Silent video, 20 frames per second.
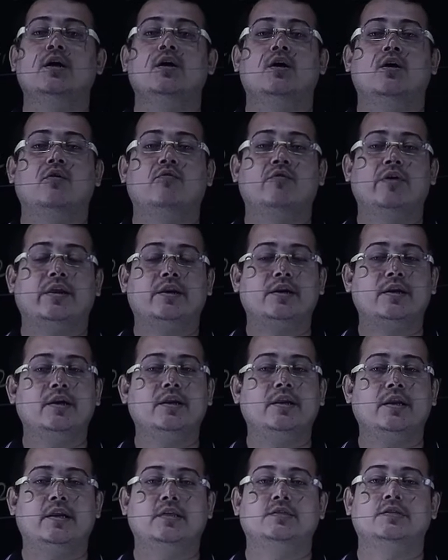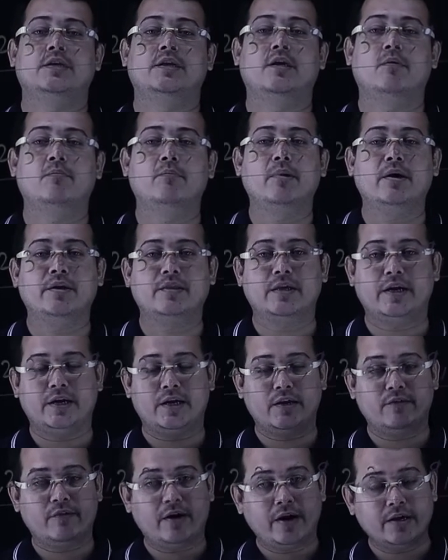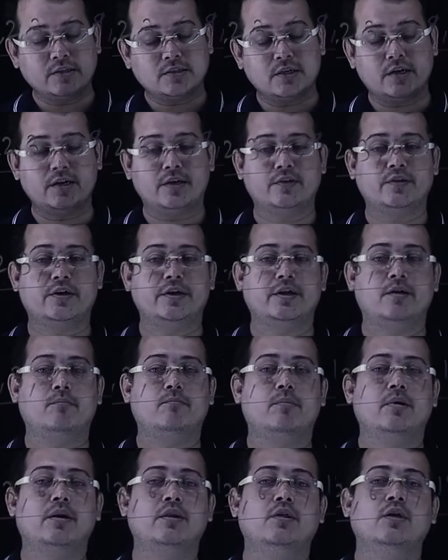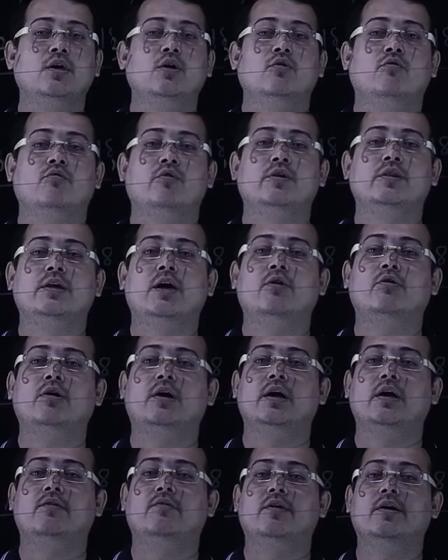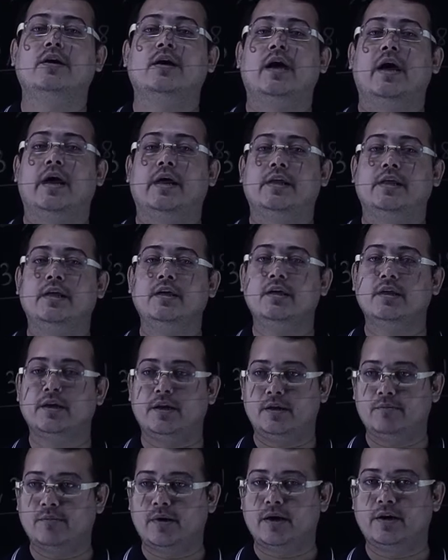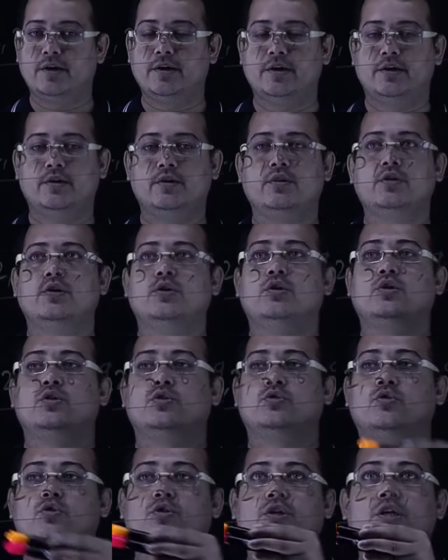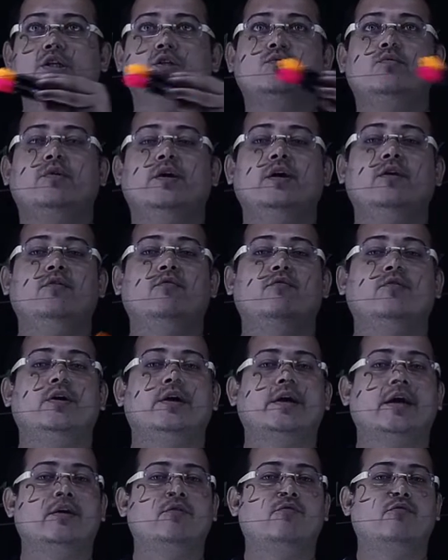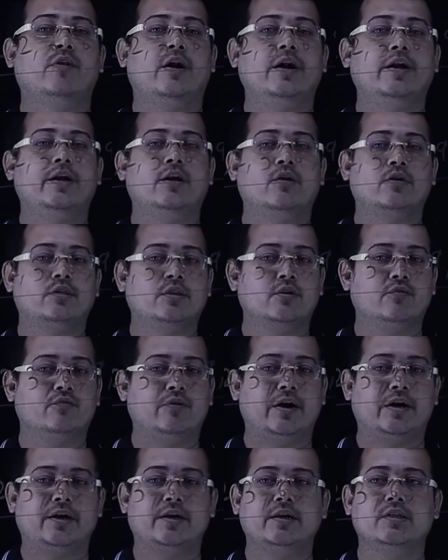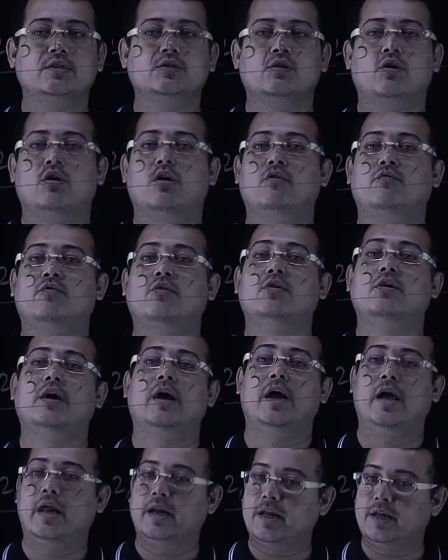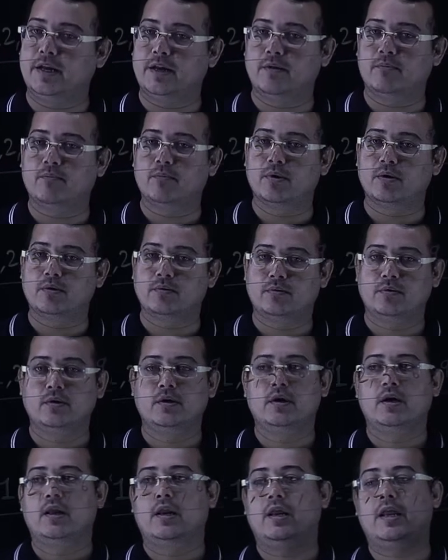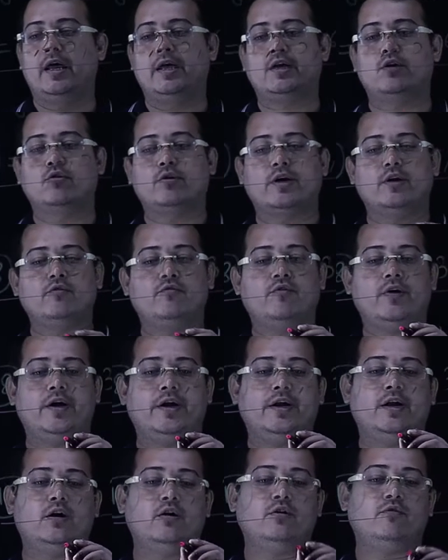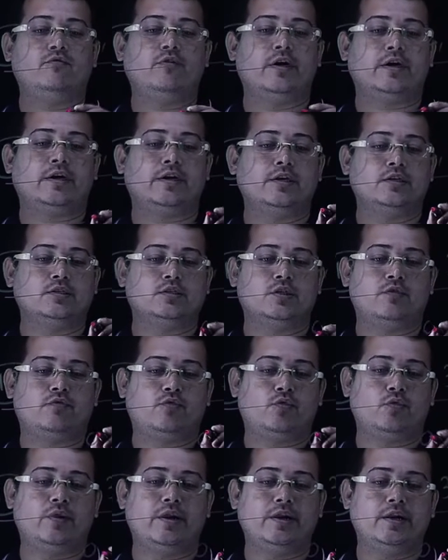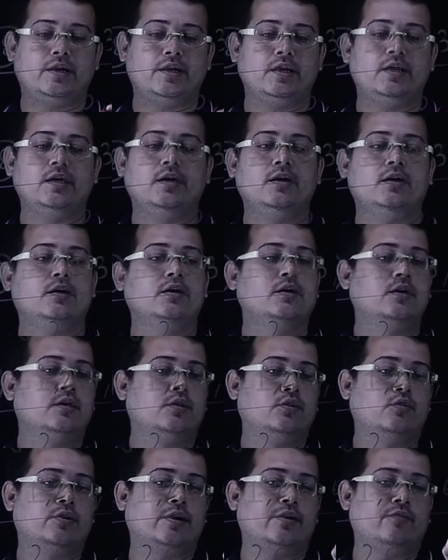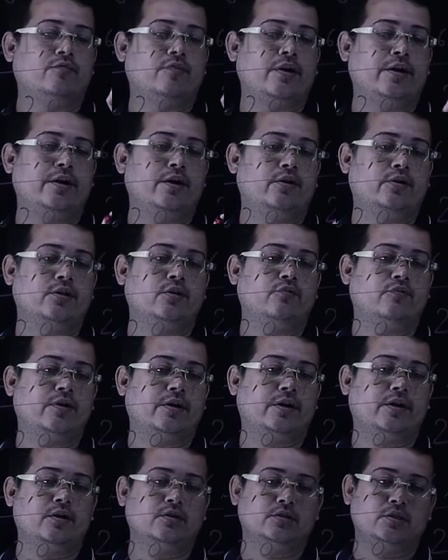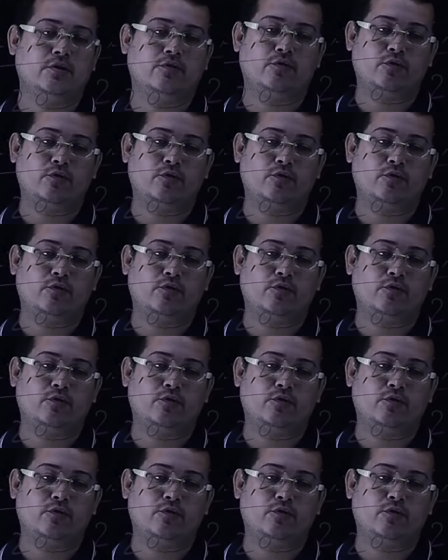A factor is a number that divides another number without leaving any remainder. So this way we can find out the factors of any number. Like you can find out factors of 20, you can find out the factors of